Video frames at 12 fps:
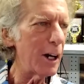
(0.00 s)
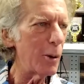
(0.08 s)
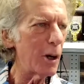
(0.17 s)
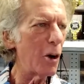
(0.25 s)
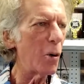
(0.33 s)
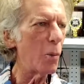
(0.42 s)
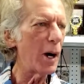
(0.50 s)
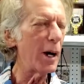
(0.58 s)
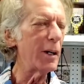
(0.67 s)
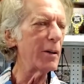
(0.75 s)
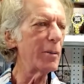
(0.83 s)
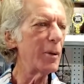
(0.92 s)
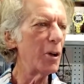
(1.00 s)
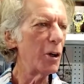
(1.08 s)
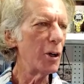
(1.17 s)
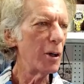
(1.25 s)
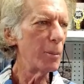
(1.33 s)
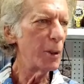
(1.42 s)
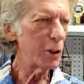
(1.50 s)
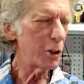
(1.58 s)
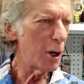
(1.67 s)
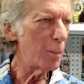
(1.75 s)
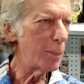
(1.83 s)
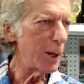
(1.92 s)
They go a long way, but
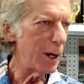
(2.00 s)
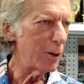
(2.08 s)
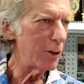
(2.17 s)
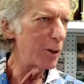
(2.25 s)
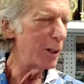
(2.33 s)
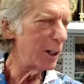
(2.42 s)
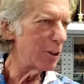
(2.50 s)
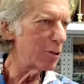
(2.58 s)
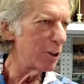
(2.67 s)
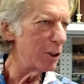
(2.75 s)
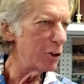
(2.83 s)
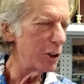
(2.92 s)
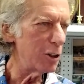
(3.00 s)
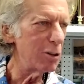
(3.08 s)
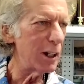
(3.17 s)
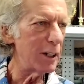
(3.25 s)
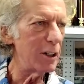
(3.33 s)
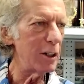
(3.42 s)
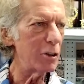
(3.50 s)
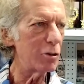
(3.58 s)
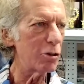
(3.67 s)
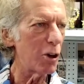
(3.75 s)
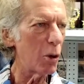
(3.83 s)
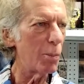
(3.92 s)
to compound it and increase it, you really
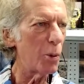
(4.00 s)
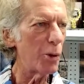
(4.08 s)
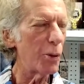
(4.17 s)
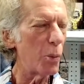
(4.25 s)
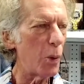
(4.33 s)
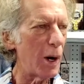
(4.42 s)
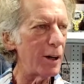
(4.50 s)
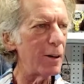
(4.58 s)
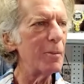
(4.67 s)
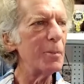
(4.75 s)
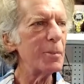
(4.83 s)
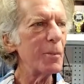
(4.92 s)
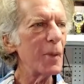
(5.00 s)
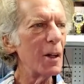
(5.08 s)
need to troll more than one